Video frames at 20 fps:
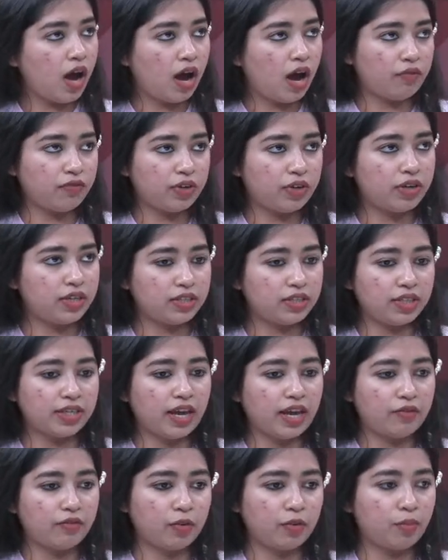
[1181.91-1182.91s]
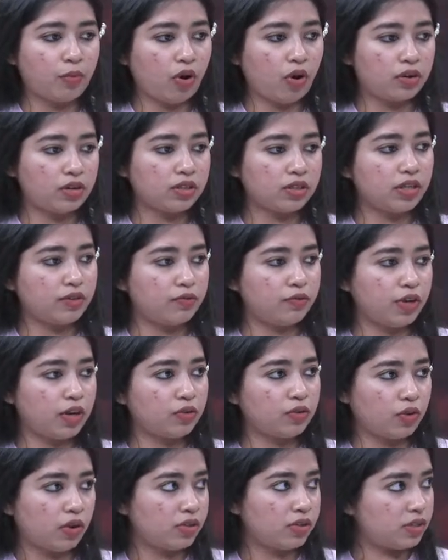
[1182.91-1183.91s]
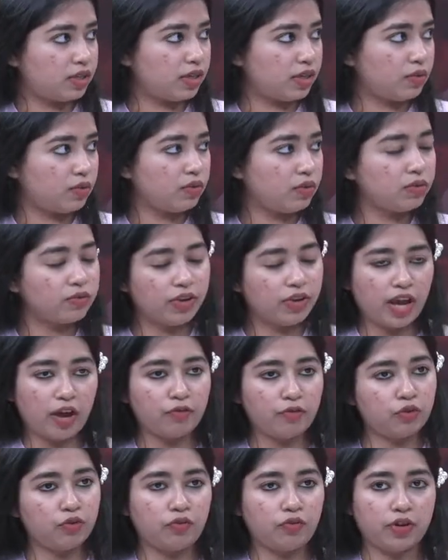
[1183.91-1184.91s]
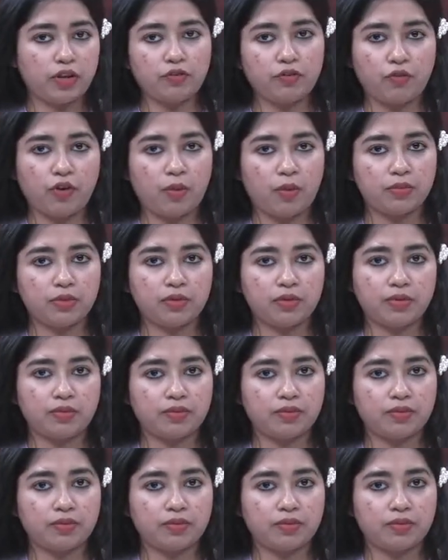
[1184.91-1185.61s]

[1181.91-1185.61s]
After reaching every borders and we are crossing, we have to fill forms.